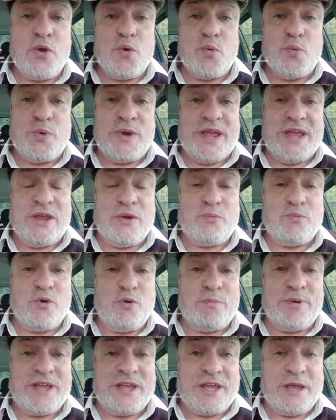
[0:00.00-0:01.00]
We will
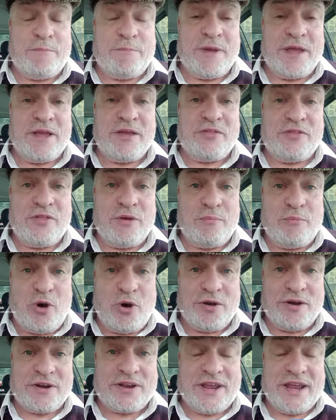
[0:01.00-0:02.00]
be keeping the
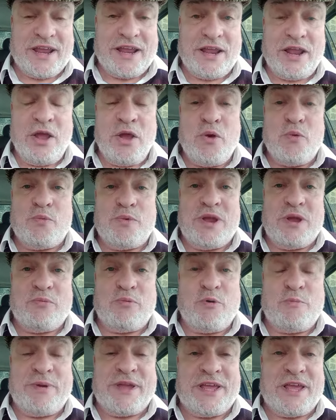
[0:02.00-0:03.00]
monarchy, we
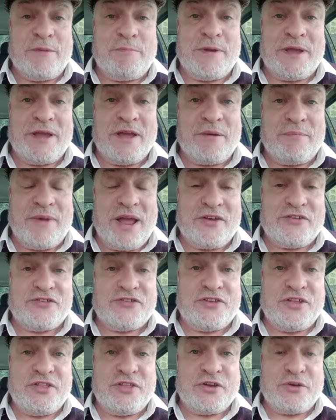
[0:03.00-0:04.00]
will be keeping Her
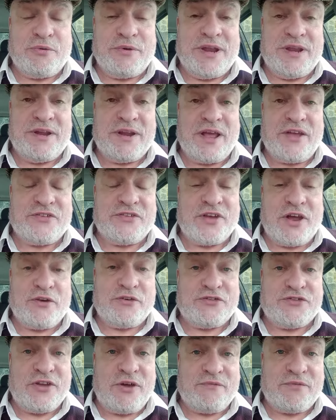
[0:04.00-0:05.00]
Majesty the Queen as our
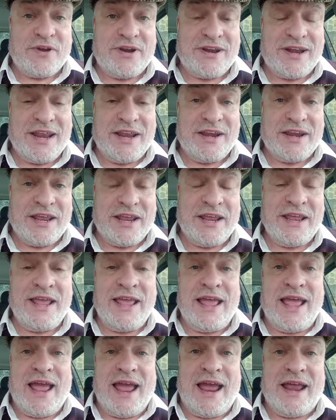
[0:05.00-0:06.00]
sovereign lady
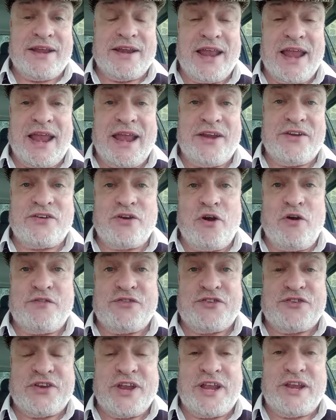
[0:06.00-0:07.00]
and head of
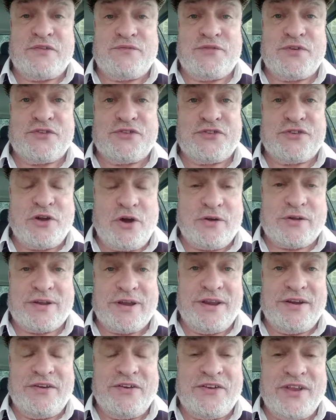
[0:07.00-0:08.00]
state for
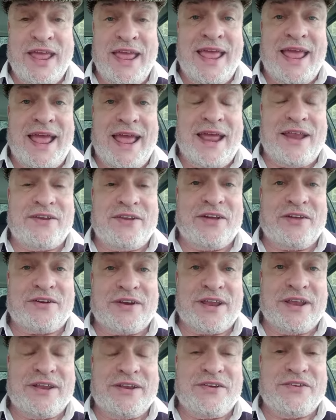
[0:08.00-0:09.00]
Scotland and her
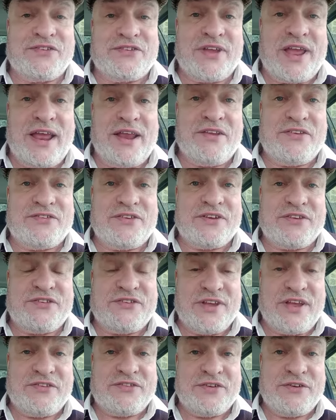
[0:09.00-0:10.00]
heirs and
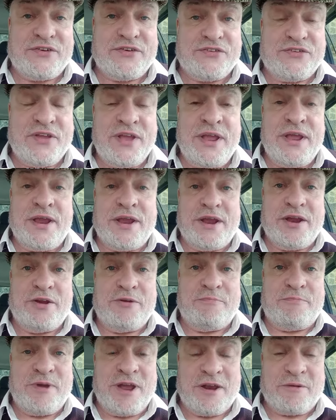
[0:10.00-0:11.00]
successors
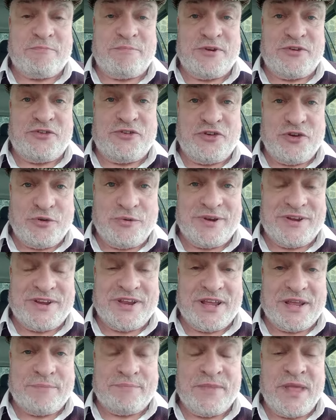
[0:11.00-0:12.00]
in
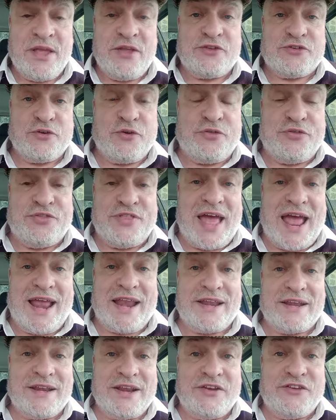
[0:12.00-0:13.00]
perpetuity. So that
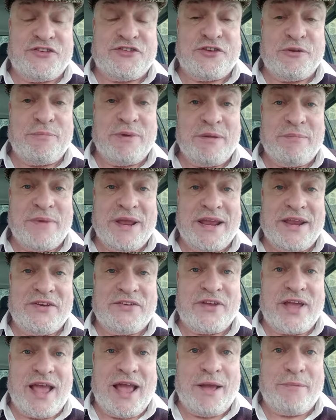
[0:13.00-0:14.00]
needs to be made
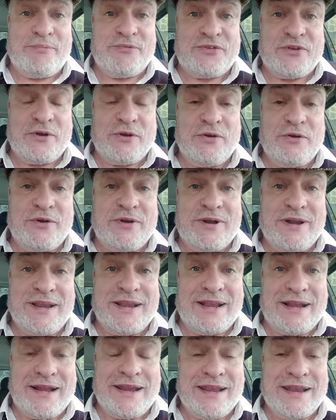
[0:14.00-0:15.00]
absolutely
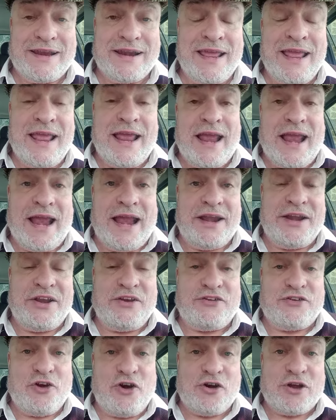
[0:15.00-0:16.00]
clear. Any
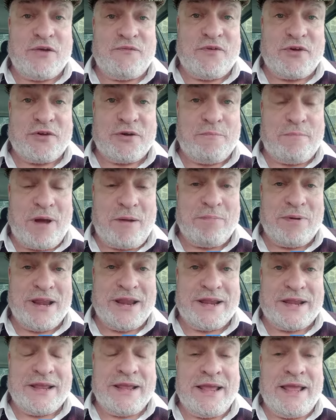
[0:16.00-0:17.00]
talk of a
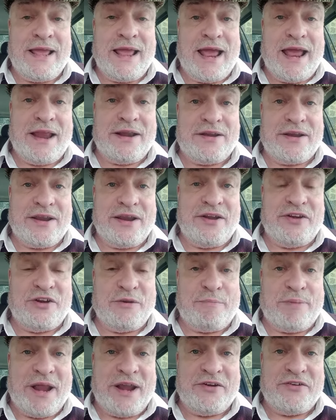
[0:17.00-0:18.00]
republic and
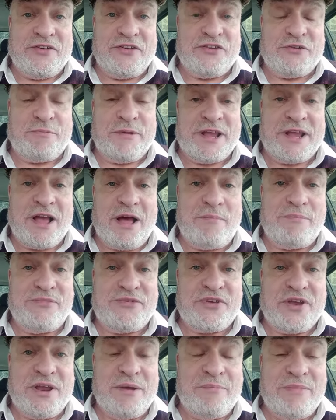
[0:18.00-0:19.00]
independence becomes
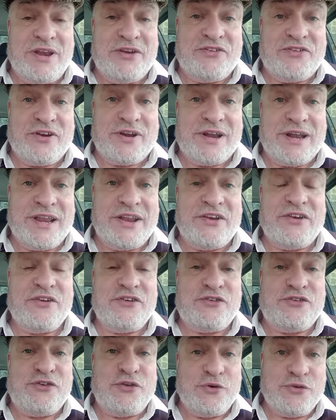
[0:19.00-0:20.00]
immediately
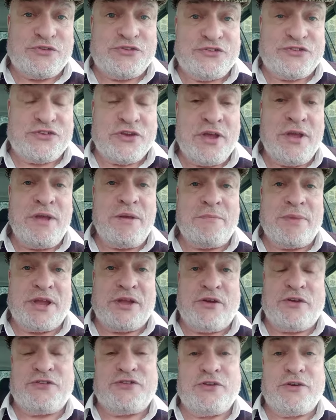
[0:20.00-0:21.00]
toast,
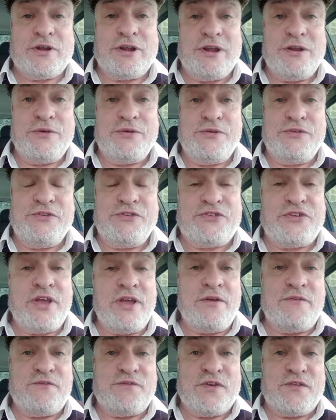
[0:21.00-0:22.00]
because you'd lose
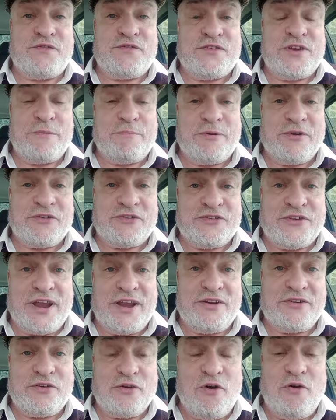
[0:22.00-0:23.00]
fifty
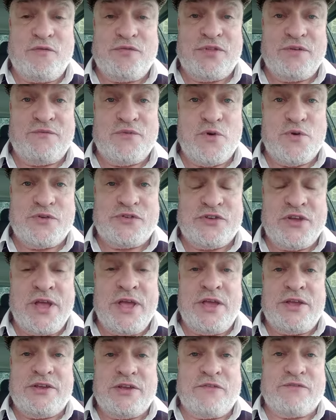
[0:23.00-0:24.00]
percent of the vote.
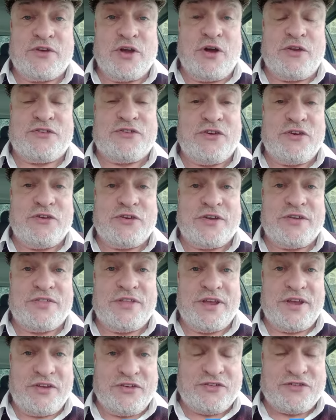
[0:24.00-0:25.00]
You've got to look at
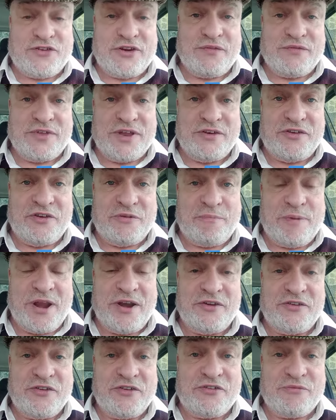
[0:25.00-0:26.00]
the history of the
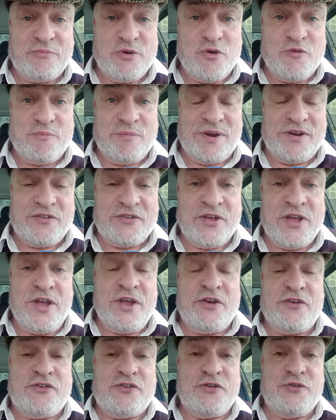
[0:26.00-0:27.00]
independence movement
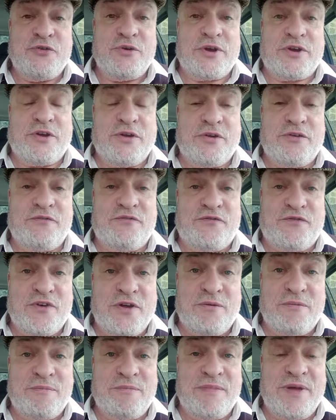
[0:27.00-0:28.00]
to
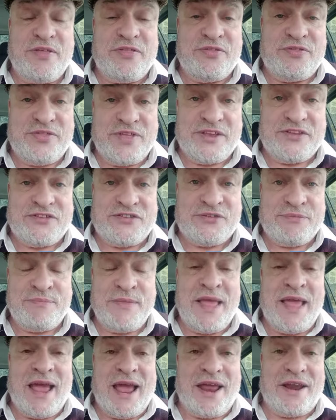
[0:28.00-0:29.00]
confirm this.
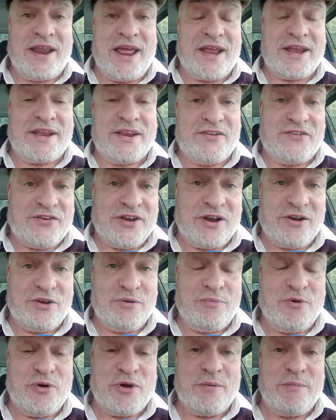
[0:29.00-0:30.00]
And I could tell you
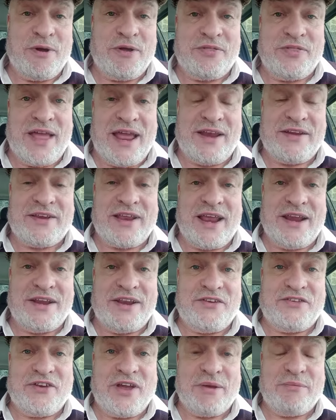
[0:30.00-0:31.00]
more about that
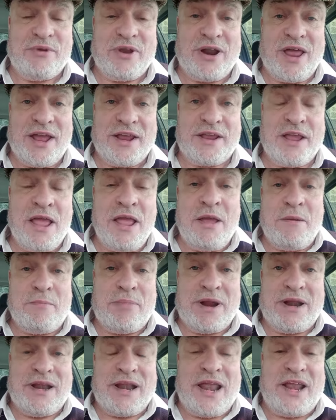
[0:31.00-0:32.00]
anytime you like.
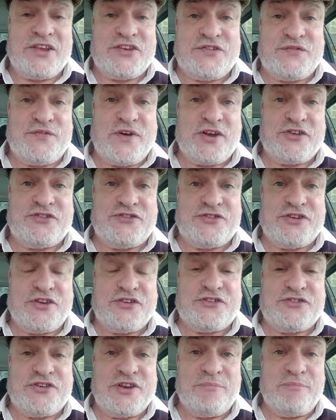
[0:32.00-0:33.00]
But let's first
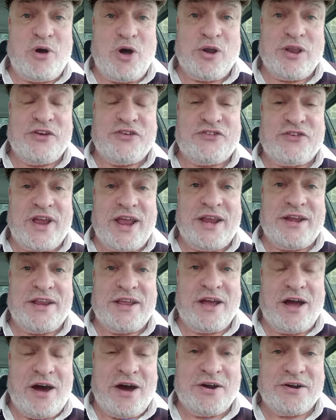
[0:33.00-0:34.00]
just demolish any
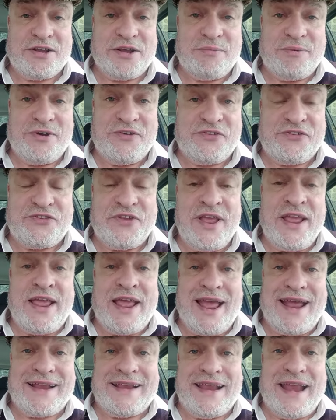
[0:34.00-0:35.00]
arguments
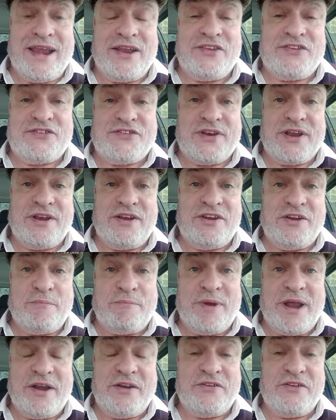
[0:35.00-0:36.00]
against
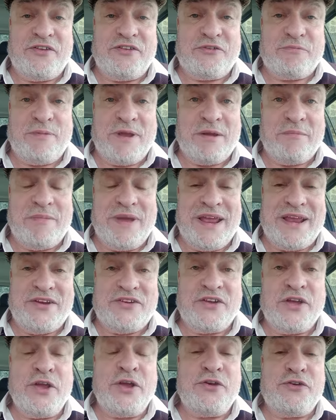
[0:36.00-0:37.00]
independence being
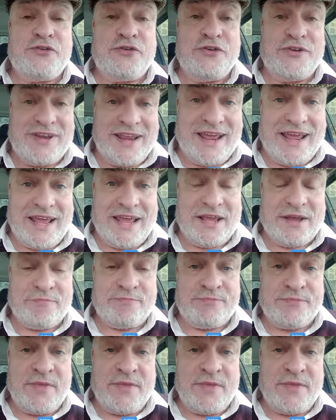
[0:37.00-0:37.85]
made today.